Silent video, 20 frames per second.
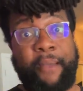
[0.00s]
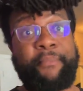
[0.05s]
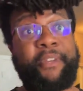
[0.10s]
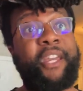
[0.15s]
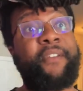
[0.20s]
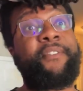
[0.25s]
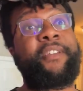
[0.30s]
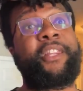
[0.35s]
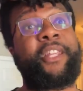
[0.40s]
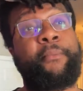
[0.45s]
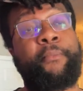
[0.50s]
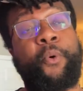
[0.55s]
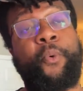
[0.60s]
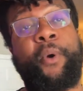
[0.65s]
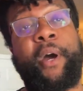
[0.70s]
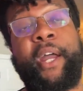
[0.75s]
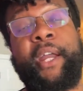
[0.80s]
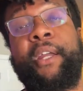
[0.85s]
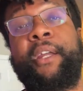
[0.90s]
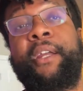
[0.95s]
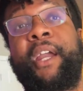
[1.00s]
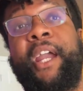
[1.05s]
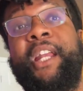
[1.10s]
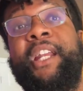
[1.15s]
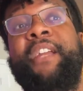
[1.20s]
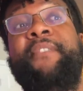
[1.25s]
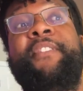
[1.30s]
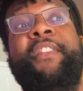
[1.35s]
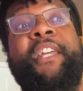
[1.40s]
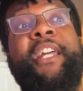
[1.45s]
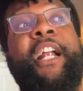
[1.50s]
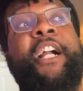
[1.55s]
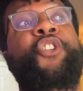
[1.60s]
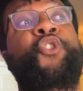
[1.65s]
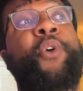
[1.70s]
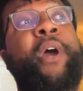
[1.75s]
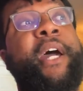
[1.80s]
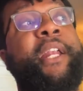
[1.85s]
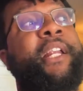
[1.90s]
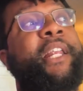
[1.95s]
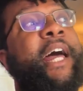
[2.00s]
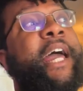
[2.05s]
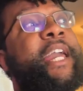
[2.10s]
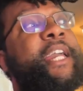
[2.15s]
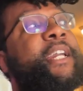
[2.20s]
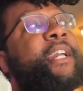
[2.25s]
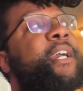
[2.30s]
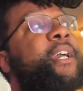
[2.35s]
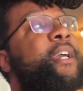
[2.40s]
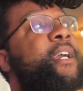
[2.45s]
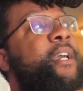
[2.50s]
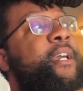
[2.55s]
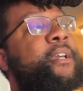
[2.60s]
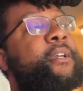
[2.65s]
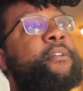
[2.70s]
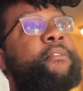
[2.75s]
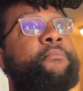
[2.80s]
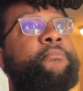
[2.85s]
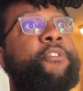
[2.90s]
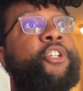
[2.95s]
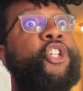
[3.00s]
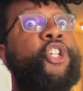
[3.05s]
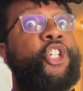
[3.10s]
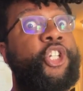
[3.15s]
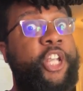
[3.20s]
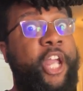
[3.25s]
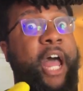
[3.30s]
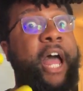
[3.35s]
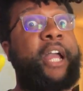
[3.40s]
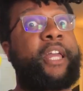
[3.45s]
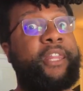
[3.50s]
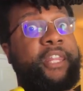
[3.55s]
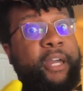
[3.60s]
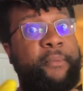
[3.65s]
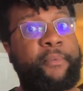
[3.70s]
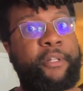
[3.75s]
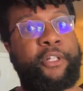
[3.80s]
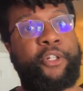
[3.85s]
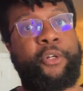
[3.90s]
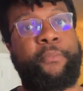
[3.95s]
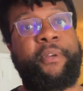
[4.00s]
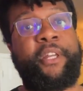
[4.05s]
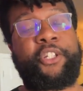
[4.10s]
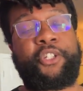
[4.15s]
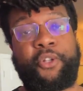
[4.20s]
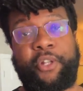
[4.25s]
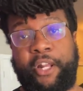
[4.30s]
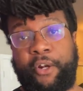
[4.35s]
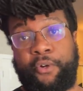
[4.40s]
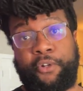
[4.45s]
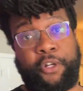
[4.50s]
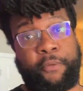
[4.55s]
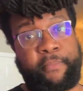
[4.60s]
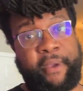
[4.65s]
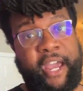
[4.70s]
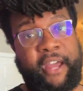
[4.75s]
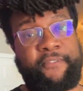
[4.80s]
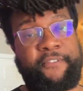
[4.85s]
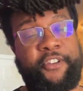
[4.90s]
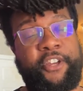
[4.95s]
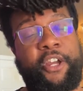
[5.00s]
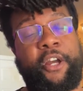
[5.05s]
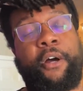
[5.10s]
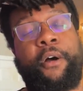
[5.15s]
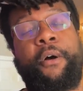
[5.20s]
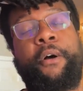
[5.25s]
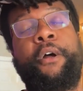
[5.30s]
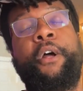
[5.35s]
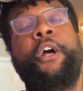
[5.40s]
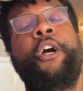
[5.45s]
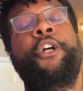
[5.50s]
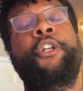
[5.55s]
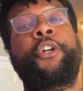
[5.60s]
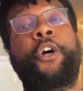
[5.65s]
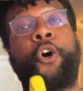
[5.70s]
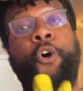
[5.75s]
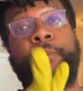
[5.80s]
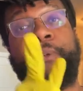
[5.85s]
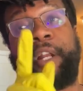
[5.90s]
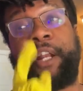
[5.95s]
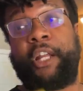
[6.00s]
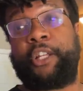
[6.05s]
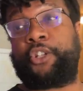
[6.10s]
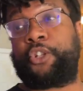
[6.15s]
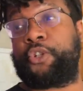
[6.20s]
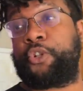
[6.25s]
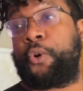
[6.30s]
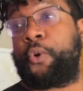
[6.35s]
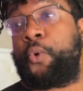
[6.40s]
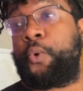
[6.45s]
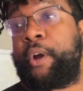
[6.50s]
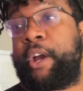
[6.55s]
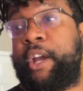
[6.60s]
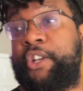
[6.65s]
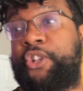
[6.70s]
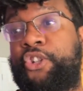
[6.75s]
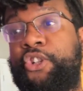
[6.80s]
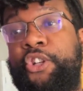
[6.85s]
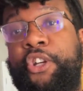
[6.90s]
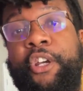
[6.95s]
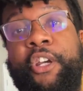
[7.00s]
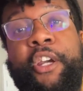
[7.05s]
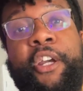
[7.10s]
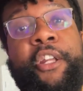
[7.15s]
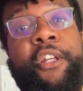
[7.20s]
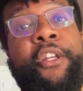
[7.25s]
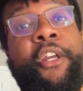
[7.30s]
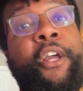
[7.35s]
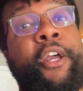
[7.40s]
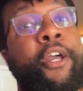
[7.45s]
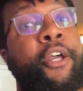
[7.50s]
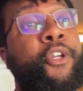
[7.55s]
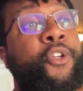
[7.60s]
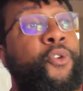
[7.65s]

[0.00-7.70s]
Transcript: I'm giving them away. And even then I try to like shock them a little bit so they don't look bad for y'all. I hope that answers your question.